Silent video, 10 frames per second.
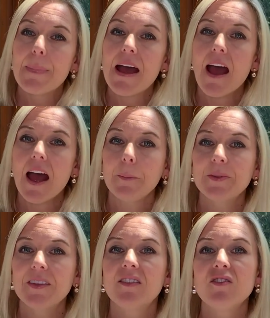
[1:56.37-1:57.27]

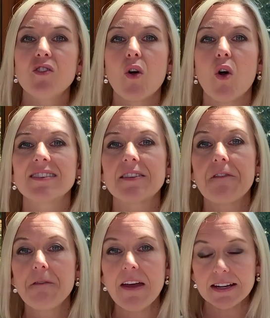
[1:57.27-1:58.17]
perhaps is not as
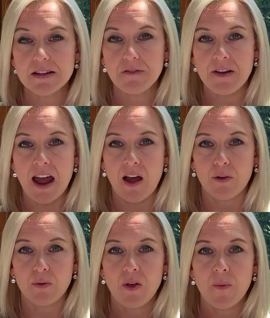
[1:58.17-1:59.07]
effective
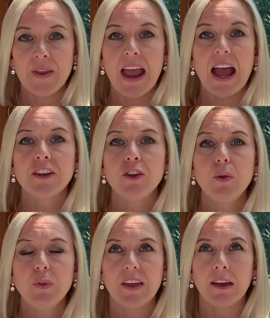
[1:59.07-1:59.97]
now. And
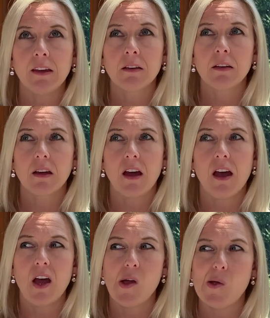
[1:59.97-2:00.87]
you think,
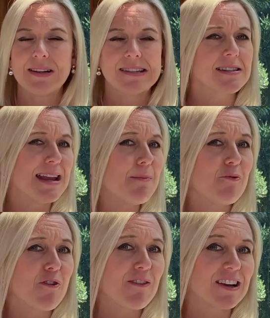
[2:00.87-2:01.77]
oh, it's a sleep
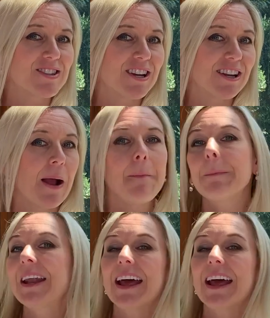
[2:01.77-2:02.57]
regression, but